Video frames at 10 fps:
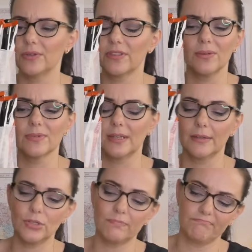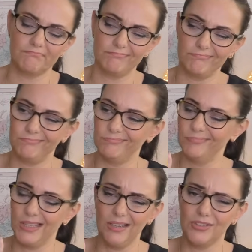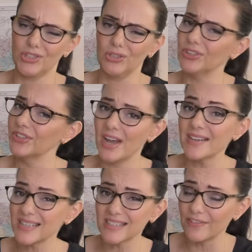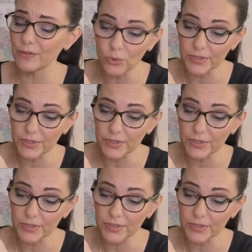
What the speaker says: I think it was like $1.97